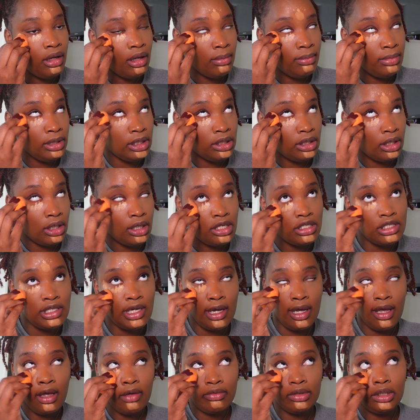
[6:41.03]
And because I
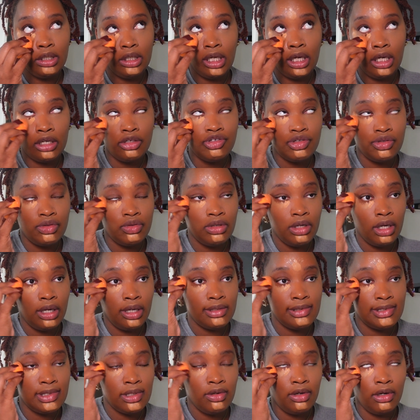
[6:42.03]
have a natural
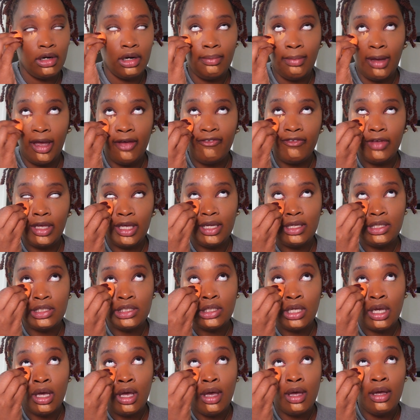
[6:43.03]
contour on my
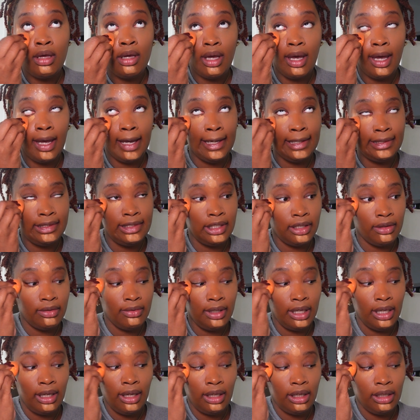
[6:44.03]
face, I don't
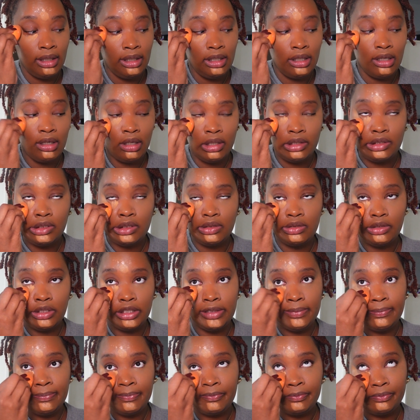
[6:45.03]
add any
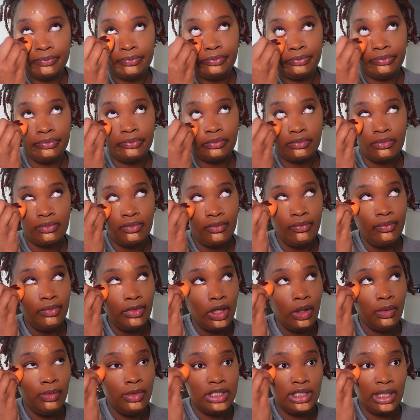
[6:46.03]
contour,
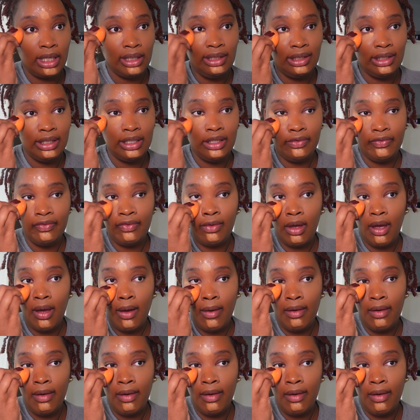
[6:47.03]
which I love.